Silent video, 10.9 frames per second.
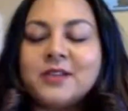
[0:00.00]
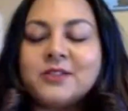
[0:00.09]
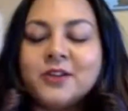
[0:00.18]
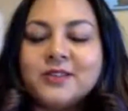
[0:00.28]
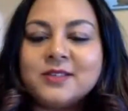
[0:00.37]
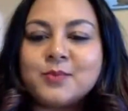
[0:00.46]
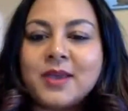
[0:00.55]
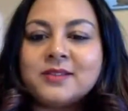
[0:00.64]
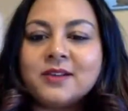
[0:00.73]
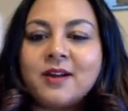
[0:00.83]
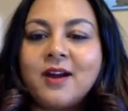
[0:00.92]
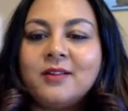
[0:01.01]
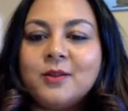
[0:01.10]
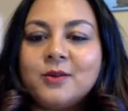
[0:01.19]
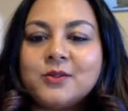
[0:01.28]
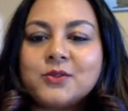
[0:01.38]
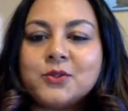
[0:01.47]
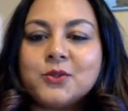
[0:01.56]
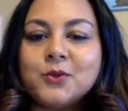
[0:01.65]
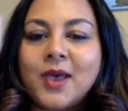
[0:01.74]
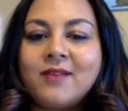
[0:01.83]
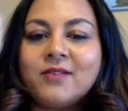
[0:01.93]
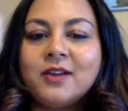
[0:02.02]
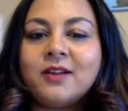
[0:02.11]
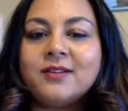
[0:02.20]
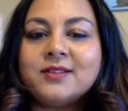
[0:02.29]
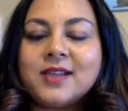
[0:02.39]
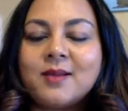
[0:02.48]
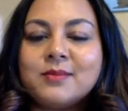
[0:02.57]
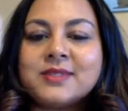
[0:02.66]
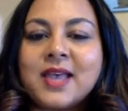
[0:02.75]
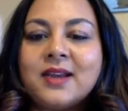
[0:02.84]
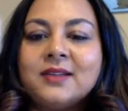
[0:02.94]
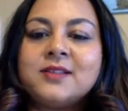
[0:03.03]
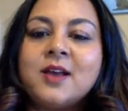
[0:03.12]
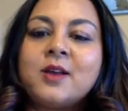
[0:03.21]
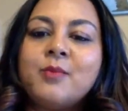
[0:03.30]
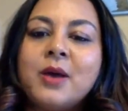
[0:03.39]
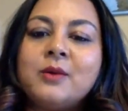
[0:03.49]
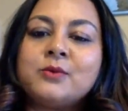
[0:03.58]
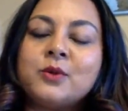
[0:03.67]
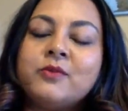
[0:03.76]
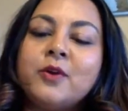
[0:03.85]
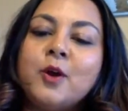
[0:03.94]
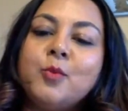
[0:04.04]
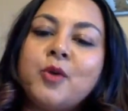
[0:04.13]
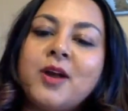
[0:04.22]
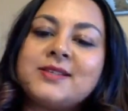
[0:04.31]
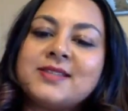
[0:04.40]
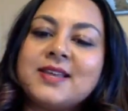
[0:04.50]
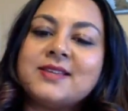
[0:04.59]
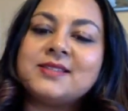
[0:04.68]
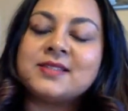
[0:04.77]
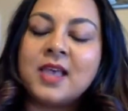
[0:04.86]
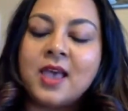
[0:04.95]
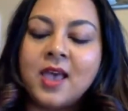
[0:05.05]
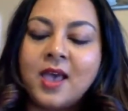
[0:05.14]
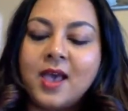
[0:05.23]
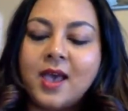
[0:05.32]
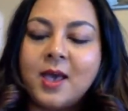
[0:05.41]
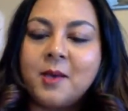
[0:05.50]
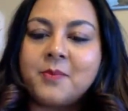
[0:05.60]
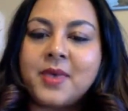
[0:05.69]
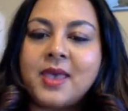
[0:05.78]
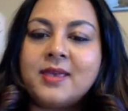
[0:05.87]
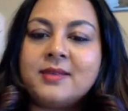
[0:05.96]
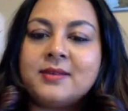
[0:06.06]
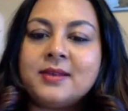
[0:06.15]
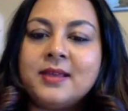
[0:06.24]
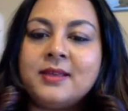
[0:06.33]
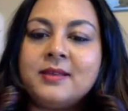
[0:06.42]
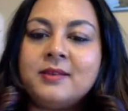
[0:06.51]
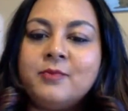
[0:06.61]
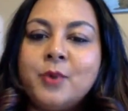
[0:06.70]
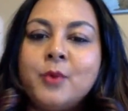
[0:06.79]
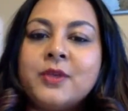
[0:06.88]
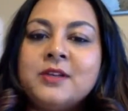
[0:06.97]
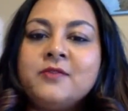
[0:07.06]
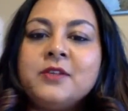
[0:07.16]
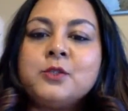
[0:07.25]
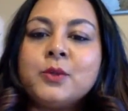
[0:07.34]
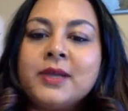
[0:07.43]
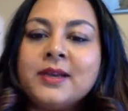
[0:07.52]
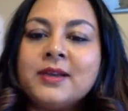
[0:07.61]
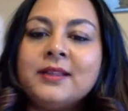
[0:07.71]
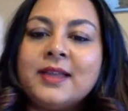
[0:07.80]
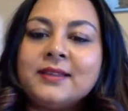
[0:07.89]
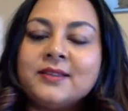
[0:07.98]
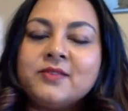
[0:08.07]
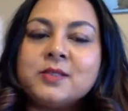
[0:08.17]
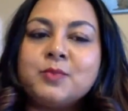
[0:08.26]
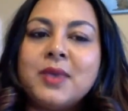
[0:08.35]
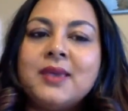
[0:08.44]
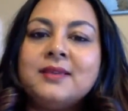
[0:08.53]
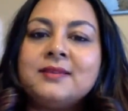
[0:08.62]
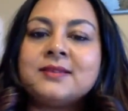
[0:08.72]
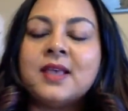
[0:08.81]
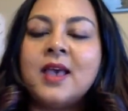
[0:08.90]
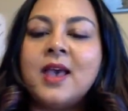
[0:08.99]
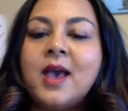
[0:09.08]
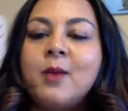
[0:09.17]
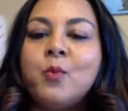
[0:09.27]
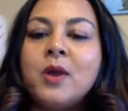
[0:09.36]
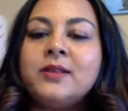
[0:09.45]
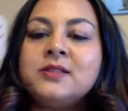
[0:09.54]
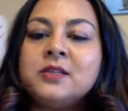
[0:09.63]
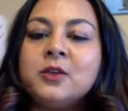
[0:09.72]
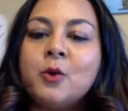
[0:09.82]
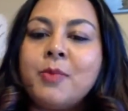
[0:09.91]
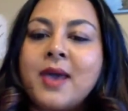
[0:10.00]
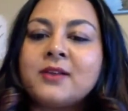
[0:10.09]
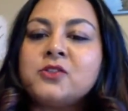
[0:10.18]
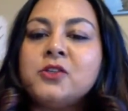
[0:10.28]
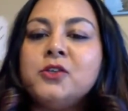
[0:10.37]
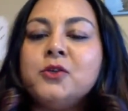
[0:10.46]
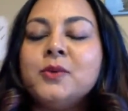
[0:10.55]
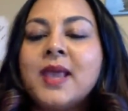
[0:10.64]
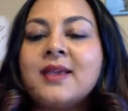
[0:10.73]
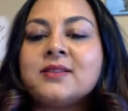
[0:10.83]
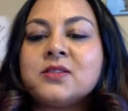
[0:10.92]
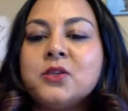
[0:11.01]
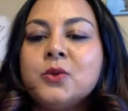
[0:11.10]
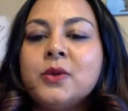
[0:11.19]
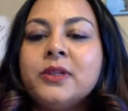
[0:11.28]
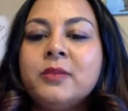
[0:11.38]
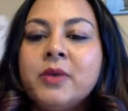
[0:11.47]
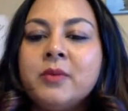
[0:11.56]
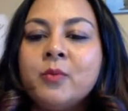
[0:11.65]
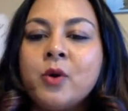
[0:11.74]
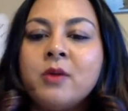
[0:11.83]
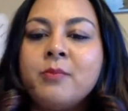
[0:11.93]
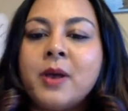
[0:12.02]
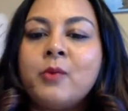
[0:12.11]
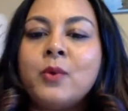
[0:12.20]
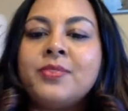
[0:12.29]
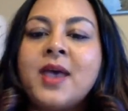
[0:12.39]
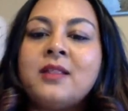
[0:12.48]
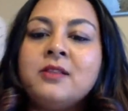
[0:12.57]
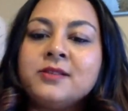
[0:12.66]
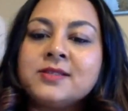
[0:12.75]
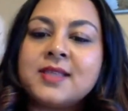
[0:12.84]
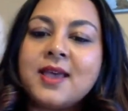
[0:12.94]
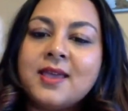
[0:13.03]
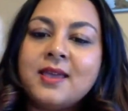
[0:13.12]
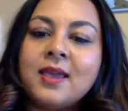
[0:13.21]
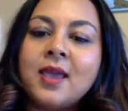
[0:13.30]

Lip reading: to turn this back to Carlos too, having heard Saida talk about sort of her process and in both individual and collective space. I wanted to go back to you and ask you a little bit more about what that looks like